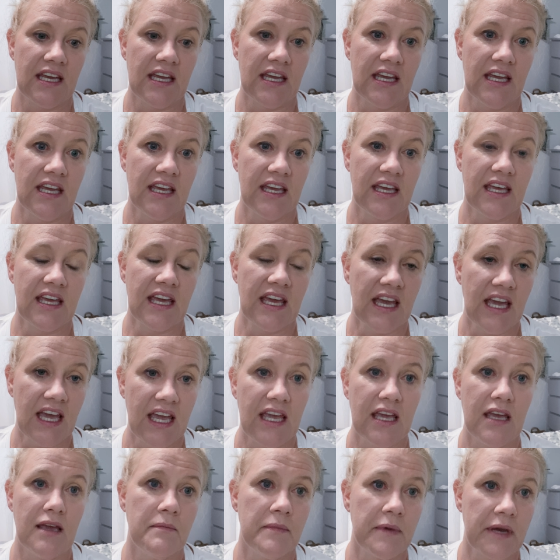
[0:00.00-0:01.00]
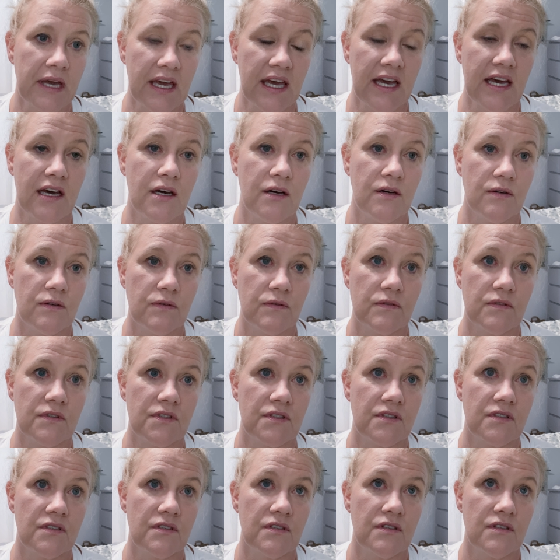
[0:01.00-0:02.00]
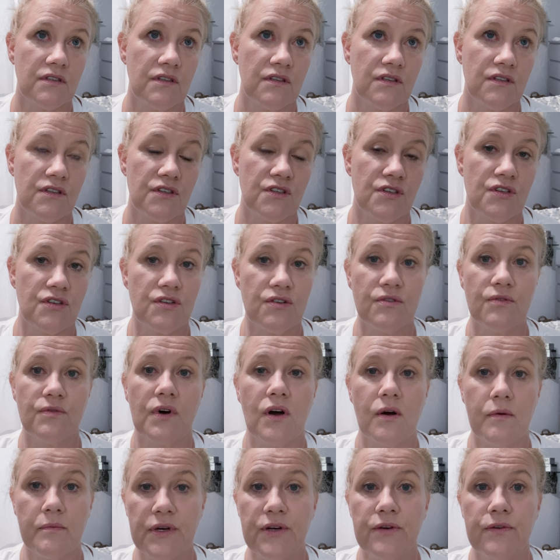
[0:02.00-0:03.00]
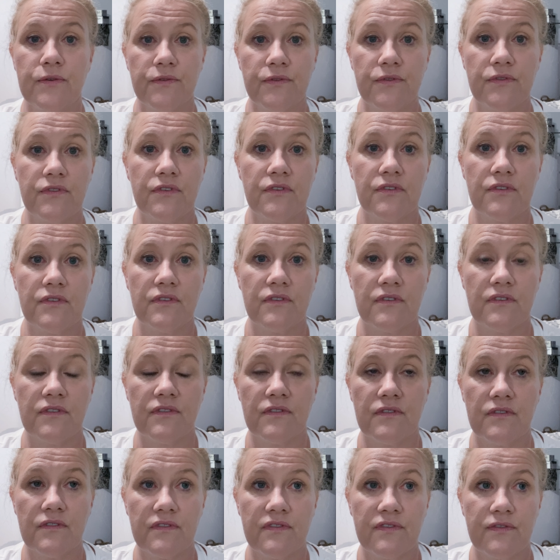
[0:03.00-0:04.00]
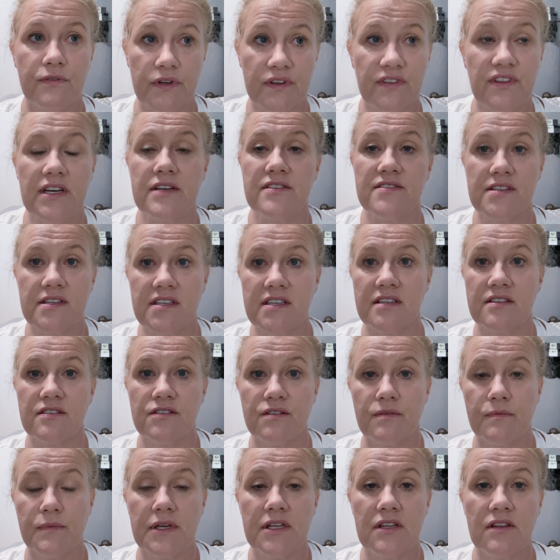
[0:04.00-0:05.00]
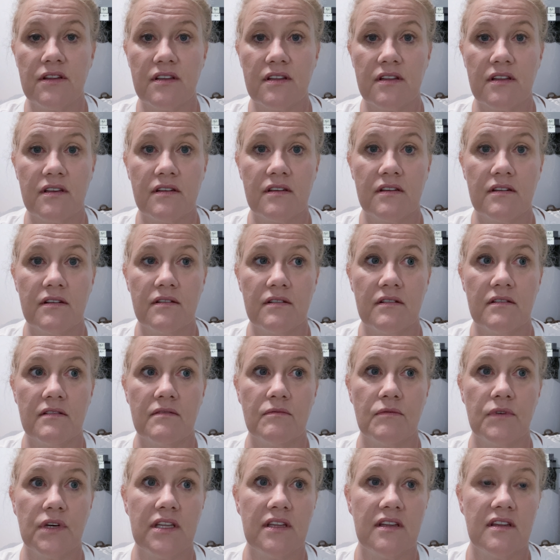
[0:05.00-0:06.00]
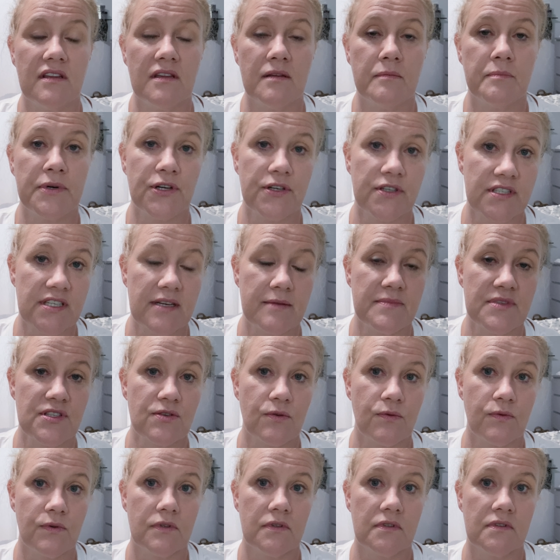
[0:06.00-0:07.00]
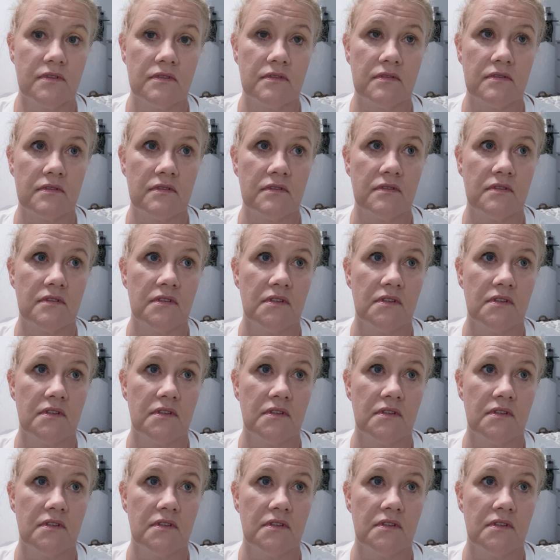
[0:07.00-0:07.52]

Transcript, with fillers: it came out to almost four thousand dollars a month with the part-time schools